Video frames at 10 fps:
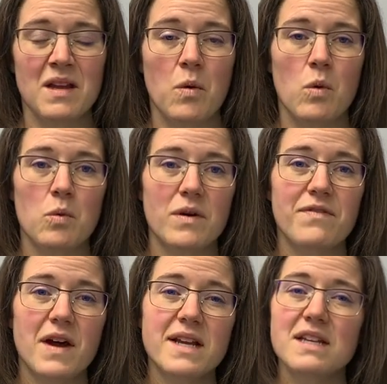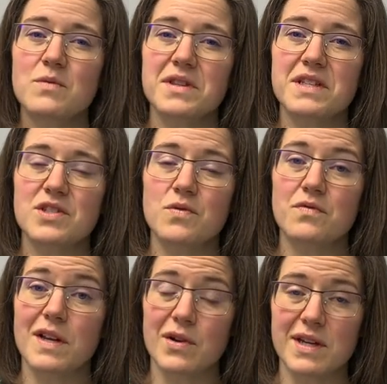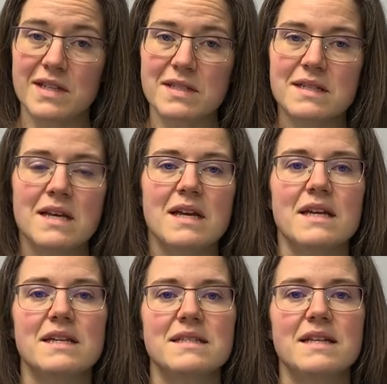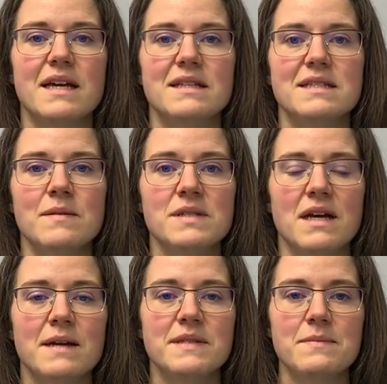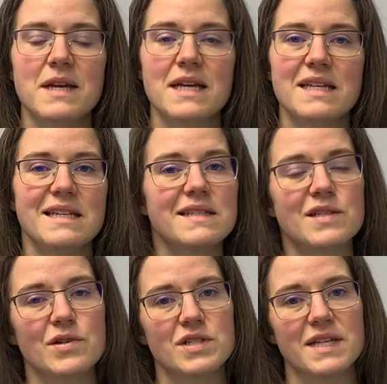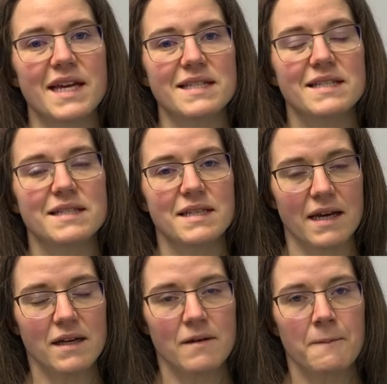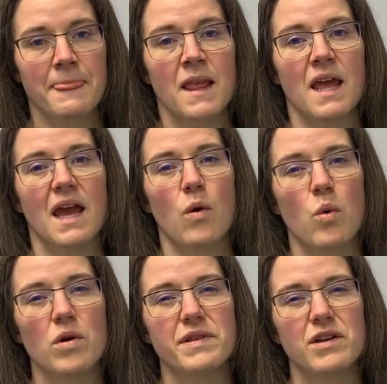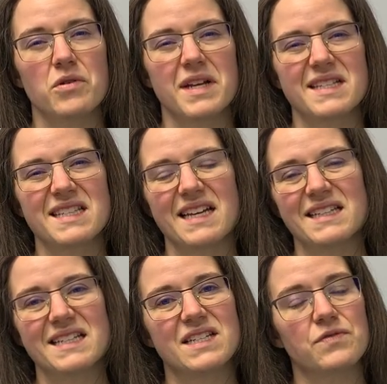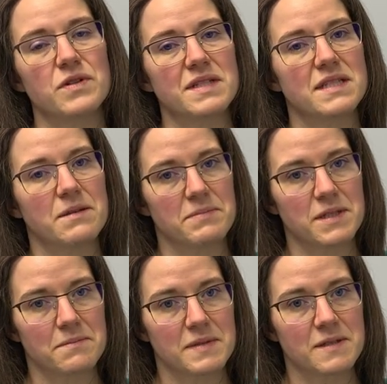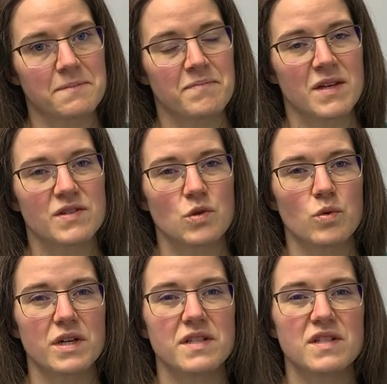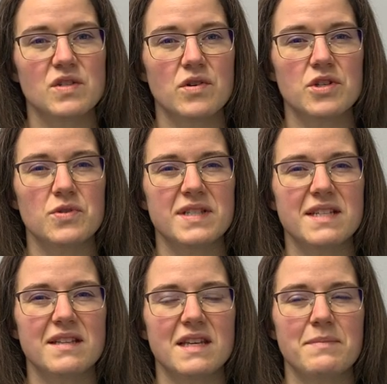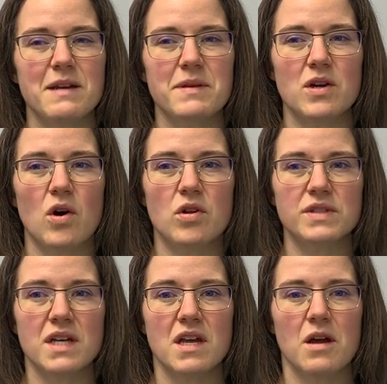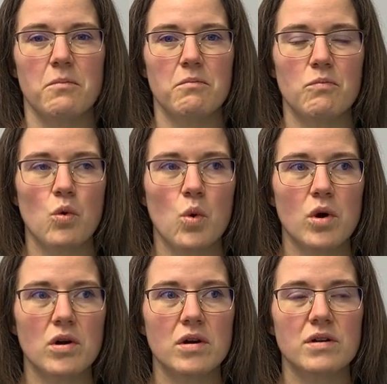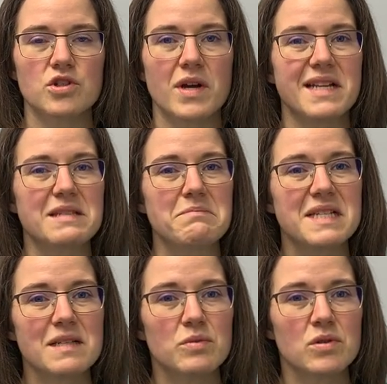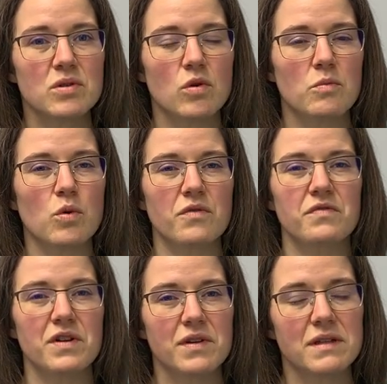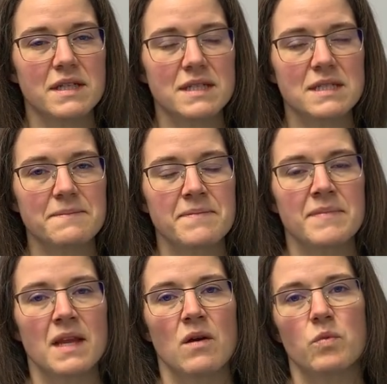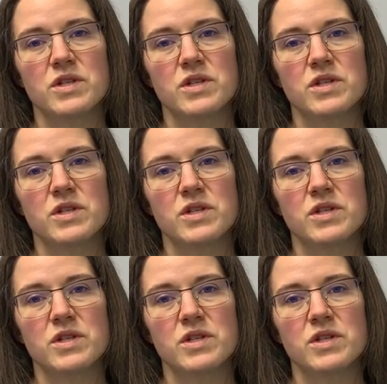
What we're finding with these new variants is that sometimes they make it easier to get sick, or they create slightly different symptoms. So we're concerned, you see, that they might be called more transmissible or more virulent. We